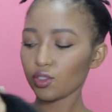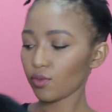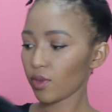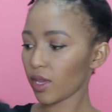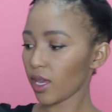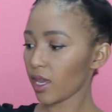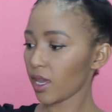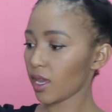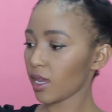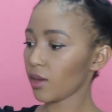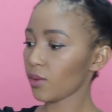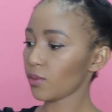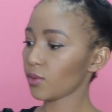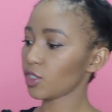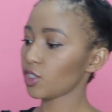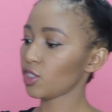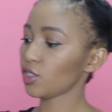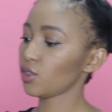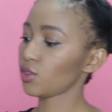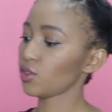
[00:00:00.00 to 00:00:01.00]
of hair,
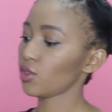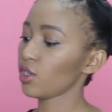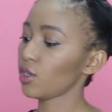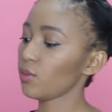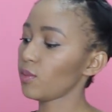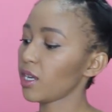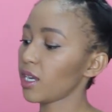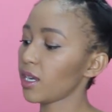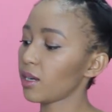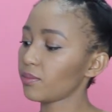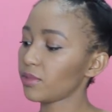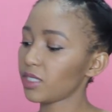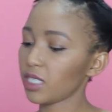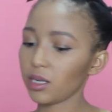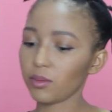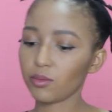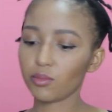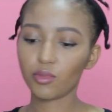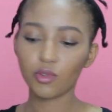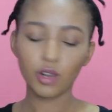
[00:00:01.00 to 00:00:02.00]
which is gonna make up
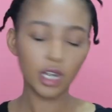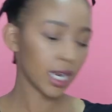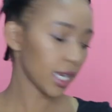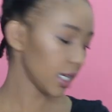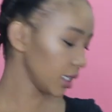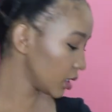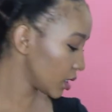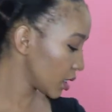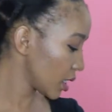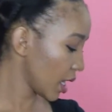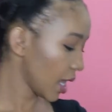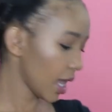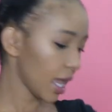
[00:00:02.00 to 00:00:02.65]
10 braids.